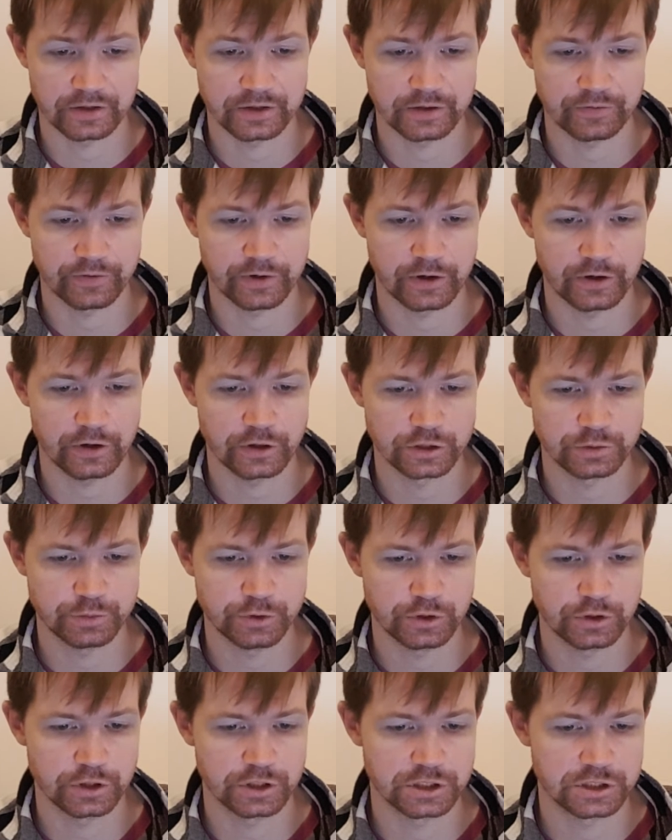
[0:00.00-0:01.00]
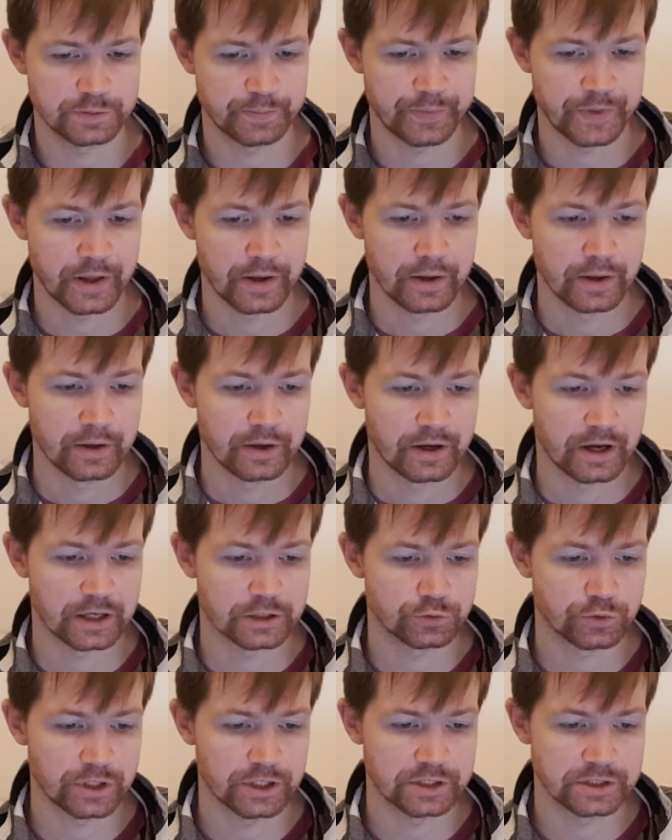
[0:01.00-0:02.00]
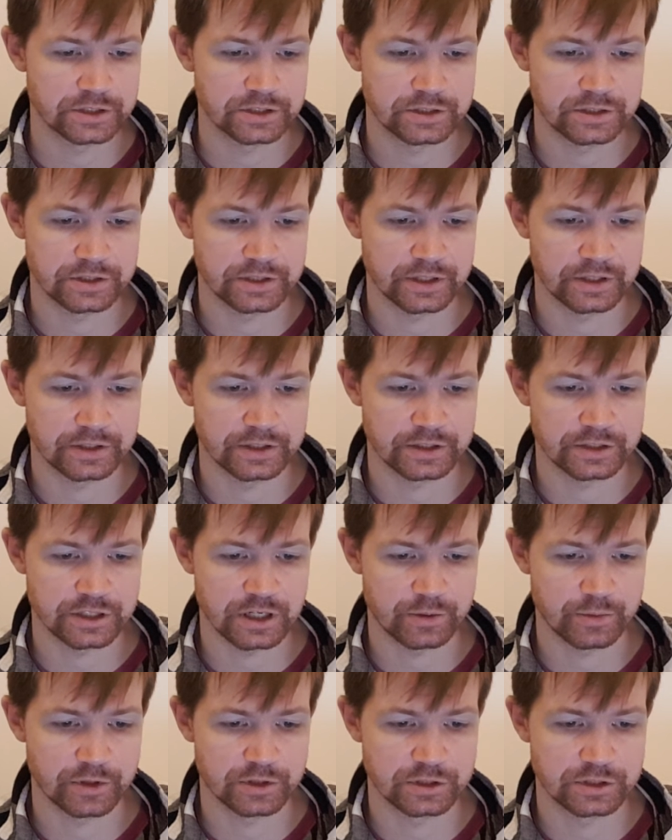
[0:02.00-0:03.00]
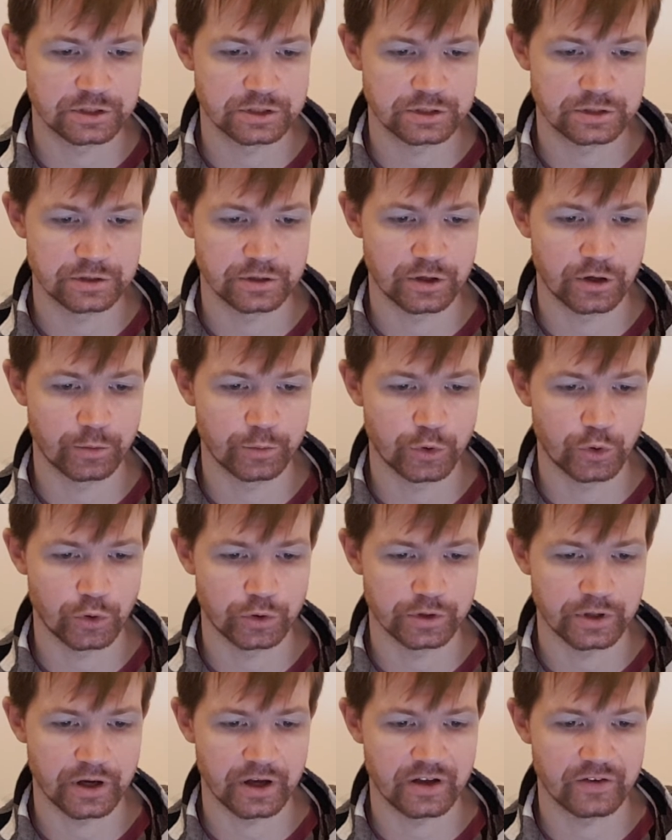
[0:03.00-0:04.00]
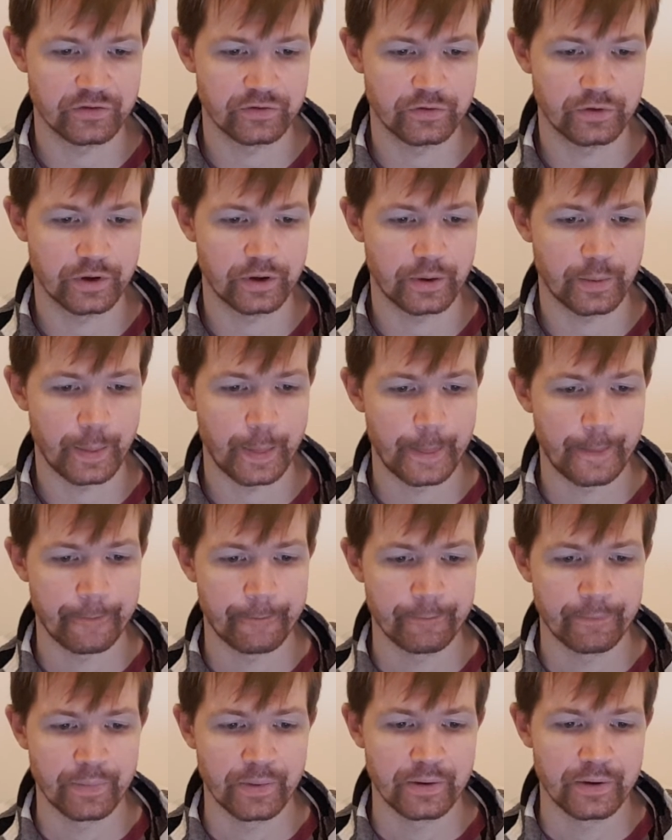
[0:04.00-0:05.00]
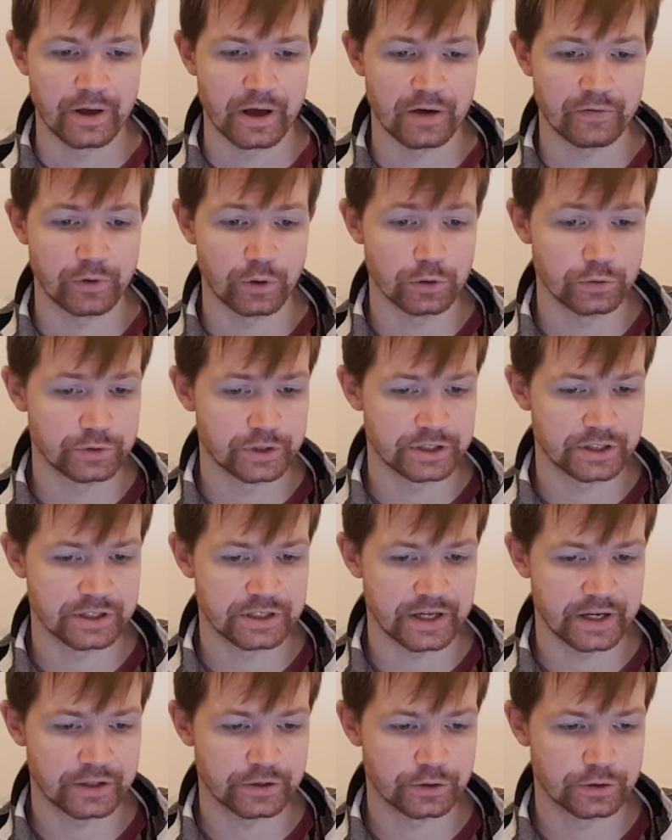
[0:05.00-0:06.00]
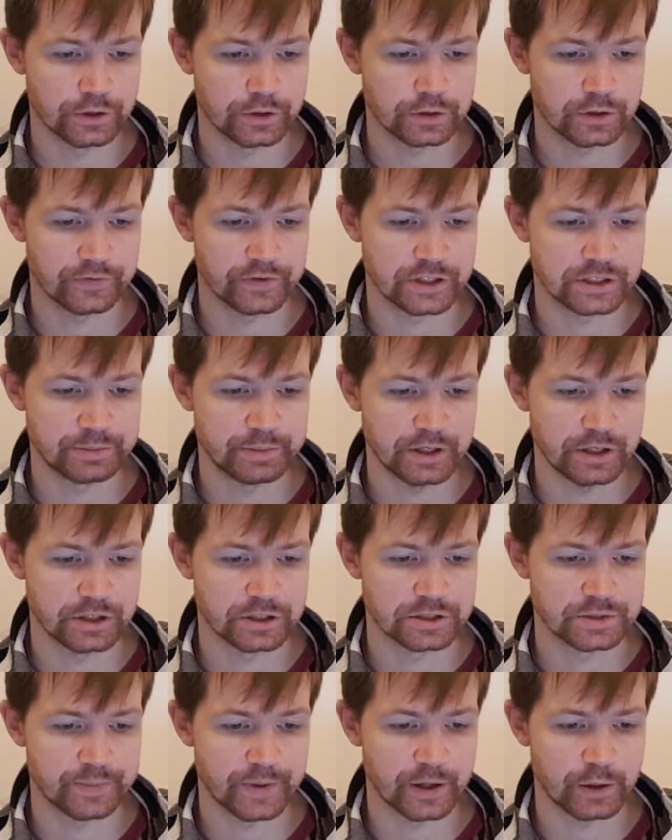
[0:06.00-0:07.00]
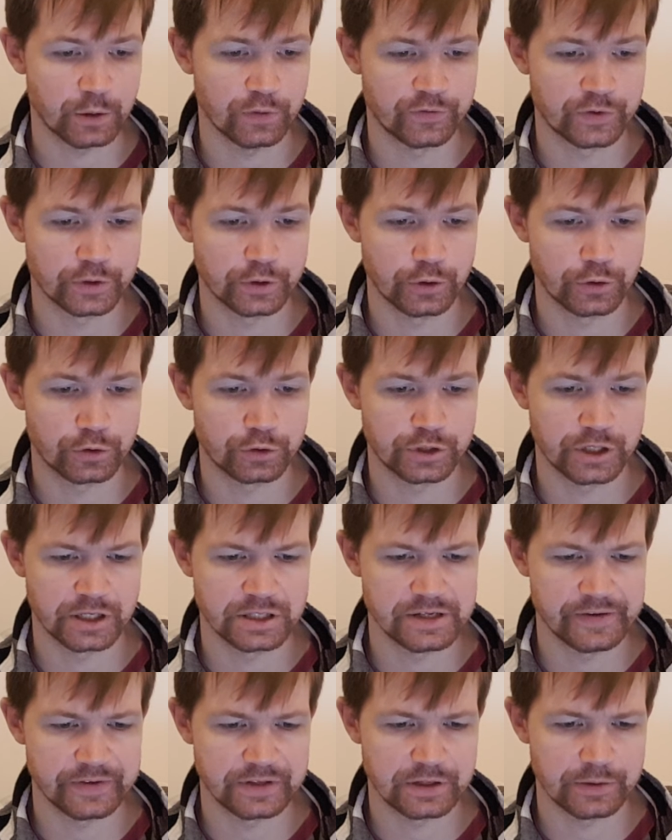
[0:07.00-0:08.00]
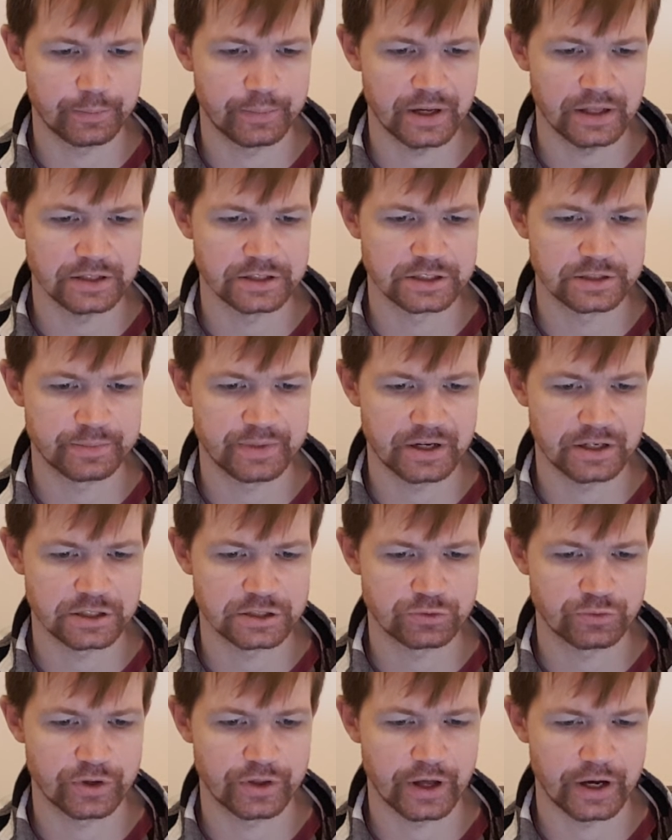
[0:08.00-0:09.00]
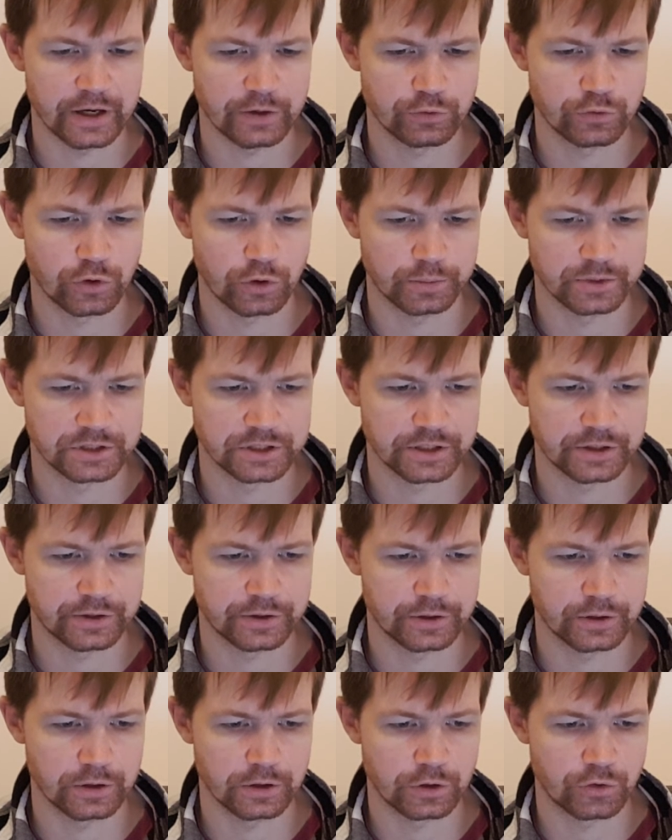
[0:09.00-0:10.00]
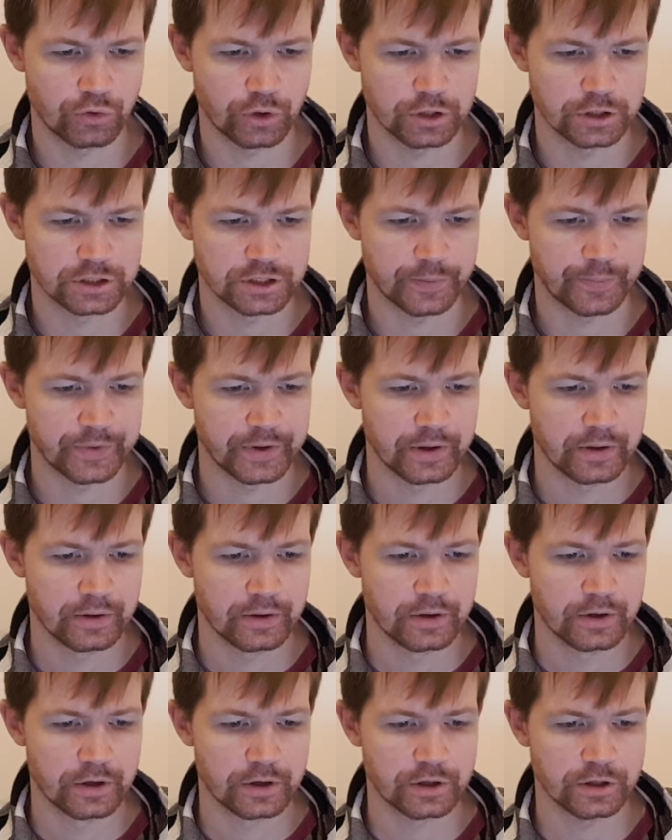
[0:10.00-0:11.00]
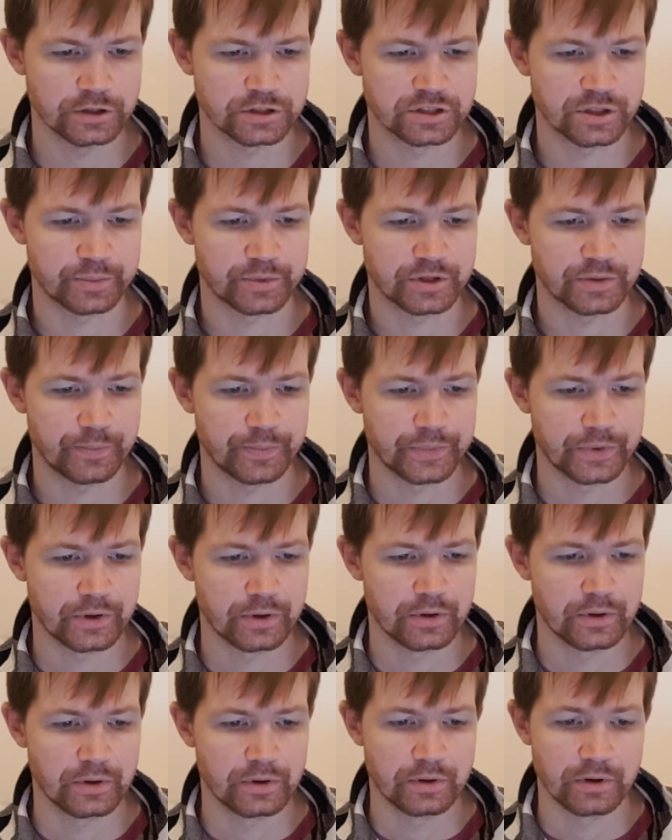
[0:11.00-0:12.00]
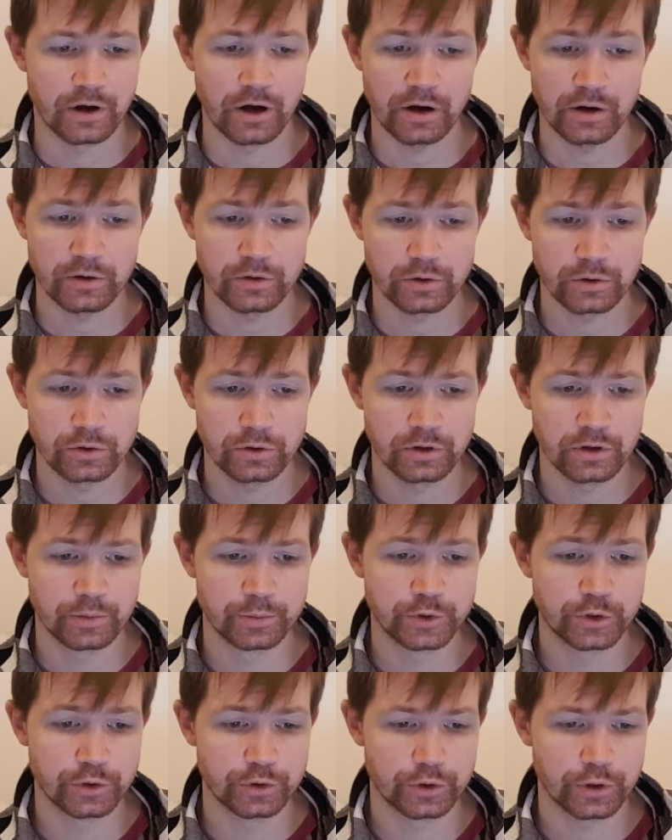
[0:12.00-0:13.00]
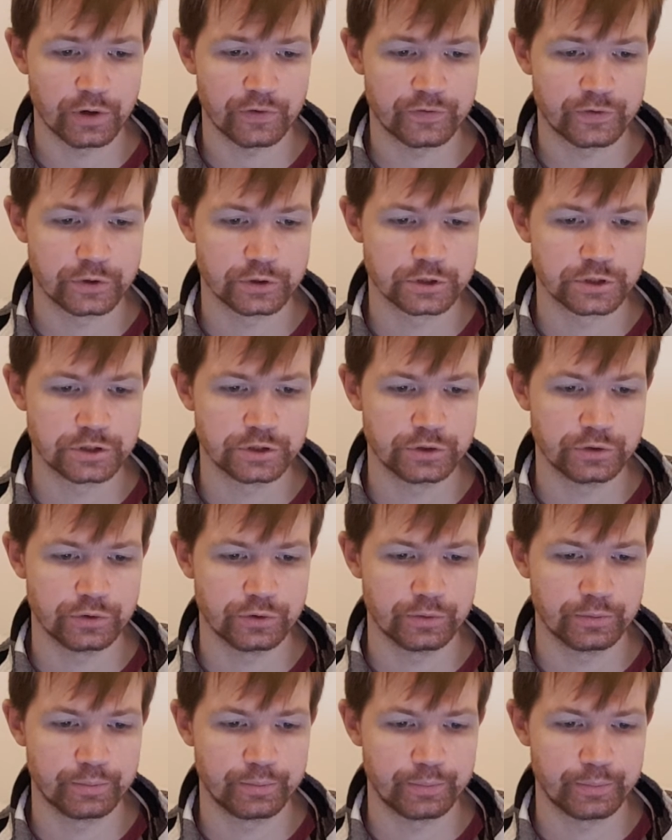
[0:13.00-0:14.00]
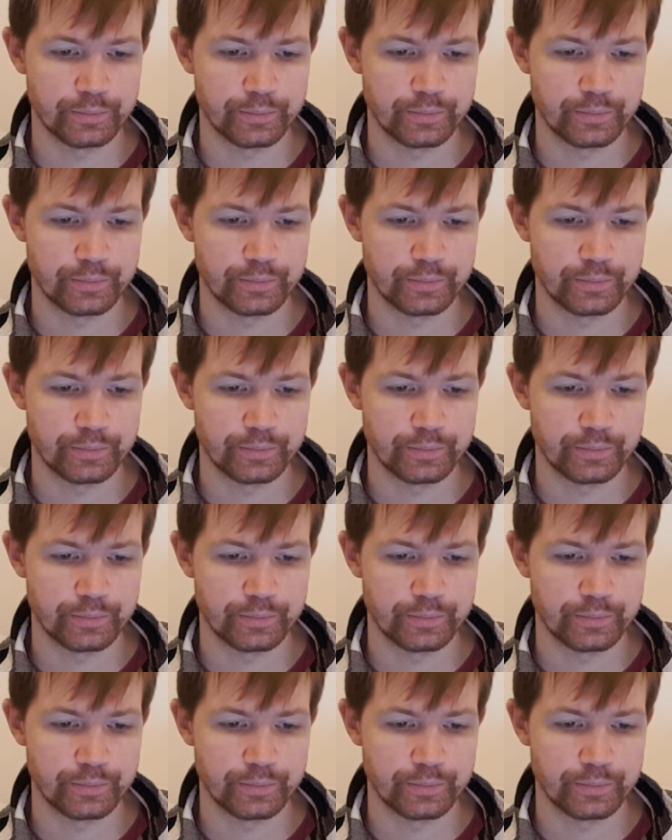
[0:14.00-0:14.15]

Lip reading: in various breweries, as well as in assignments abroad, I have already gained a lot of experience. I offer you creativity, balanced beers with high raw material quality concept. Our brewery offers you